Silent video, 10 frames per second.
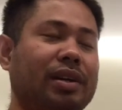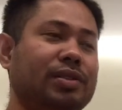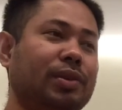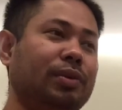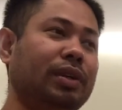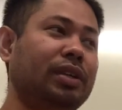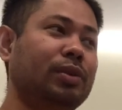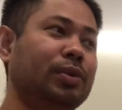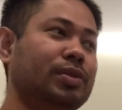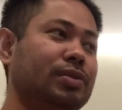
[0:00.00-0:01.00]
So we
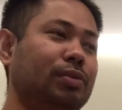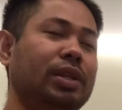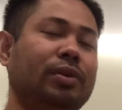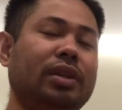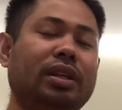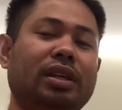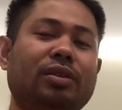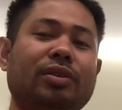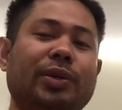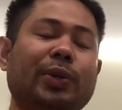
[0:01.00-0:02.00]
know that He
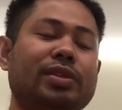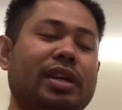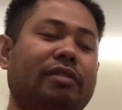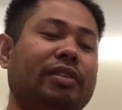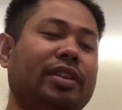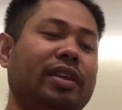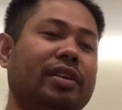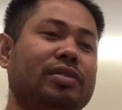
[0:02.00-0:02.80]
controls everything.